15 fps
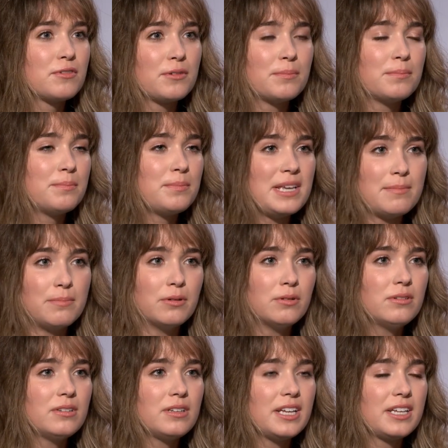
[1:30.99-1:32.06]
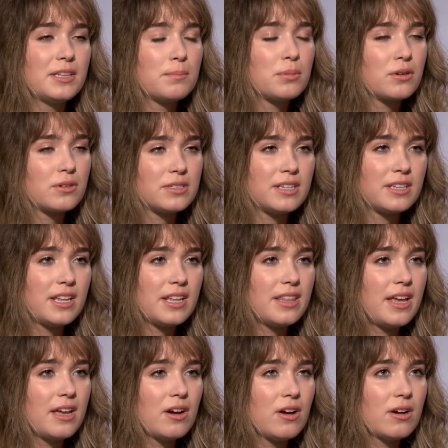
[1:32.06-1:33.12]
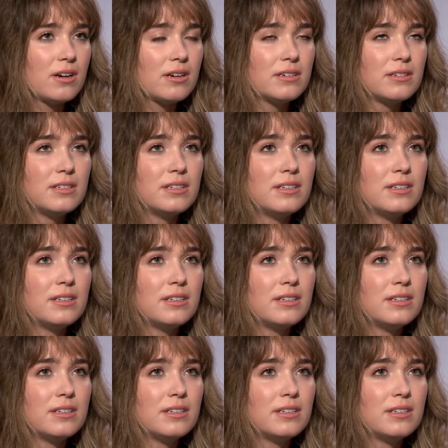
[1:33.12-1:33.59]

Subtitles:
for people, like the person that they are.